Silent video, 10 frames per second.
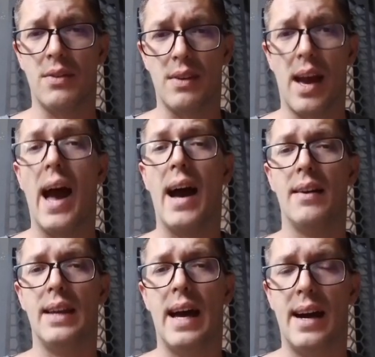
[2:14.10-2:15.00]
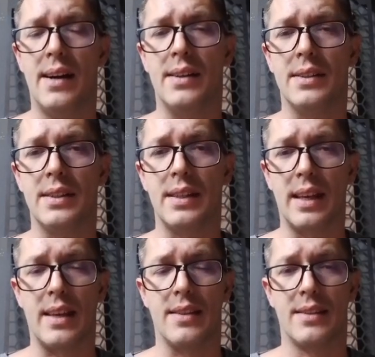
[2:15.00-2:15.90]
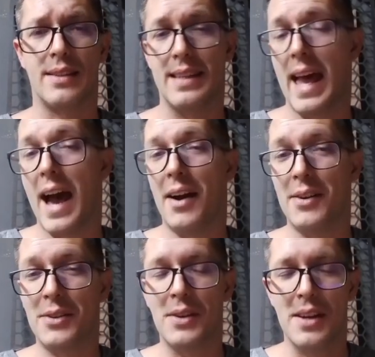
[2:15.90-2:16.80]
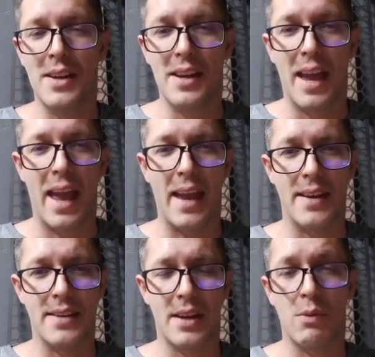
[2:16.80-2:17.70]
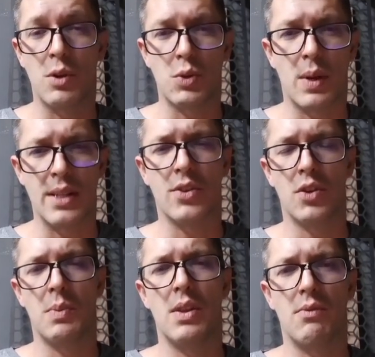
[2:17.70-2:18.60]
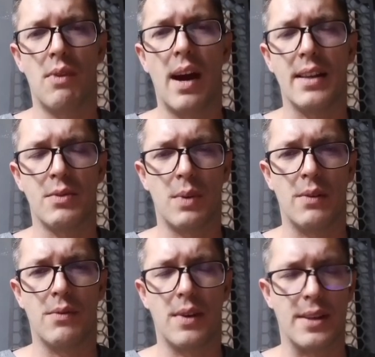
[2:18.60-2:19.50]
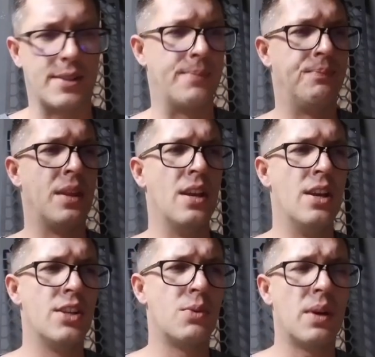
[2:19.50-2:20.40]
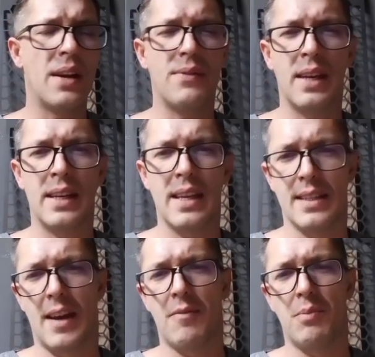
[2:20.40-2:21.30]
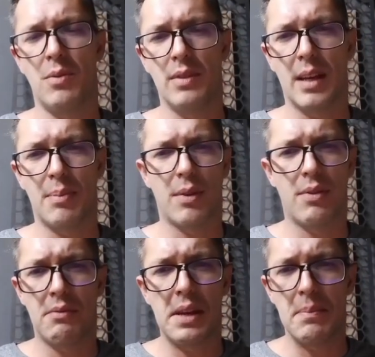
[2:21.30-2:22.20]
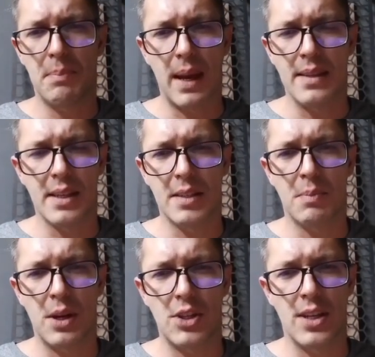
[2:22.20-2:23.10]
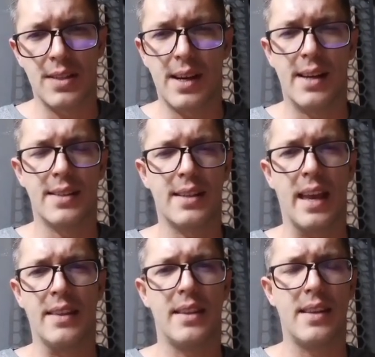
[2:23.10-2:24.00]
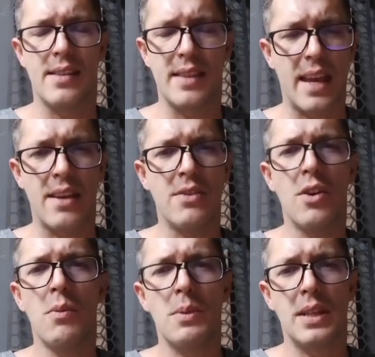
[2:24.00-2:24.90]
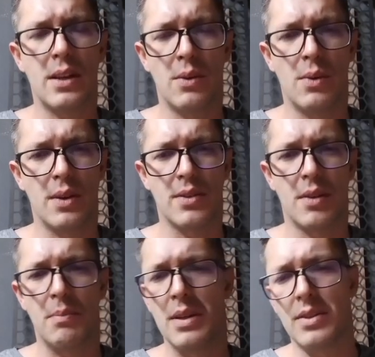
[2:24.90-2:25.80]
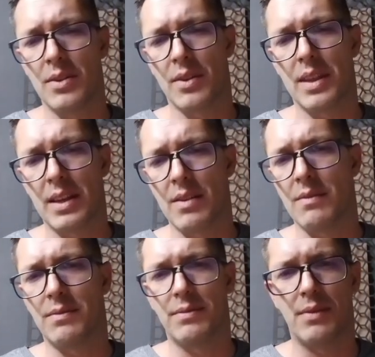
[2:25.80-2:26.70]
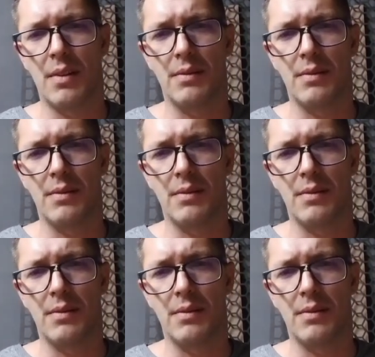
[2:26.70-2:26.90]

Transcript: how loud is loud, and which one is going to be the right one for us. So what I've done is I've pulled up 3 basic spreadsheets, guys, and they're in no particular order, so please do not think of